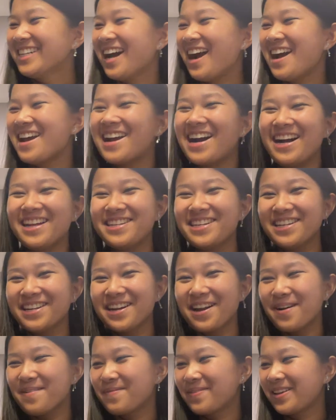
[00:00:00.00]
I ended
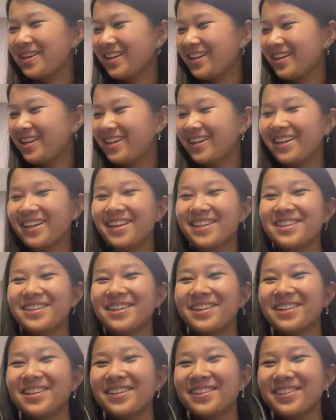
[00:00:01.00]
up getting
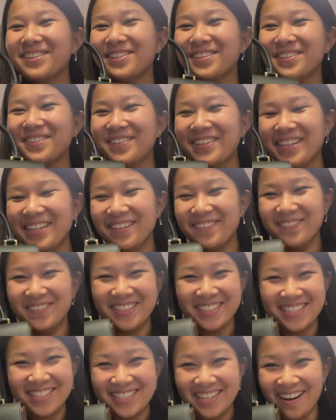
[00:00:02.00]
the Louis
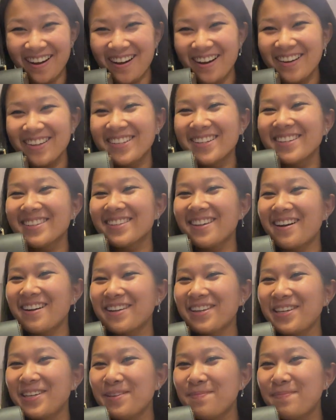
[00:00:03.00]
Vuitton
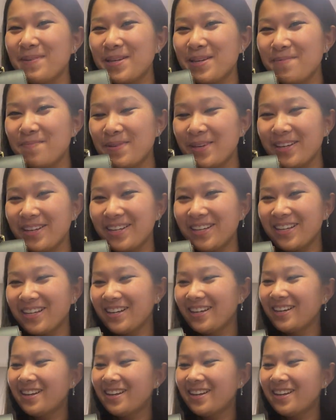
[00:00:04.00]
Lockie BB,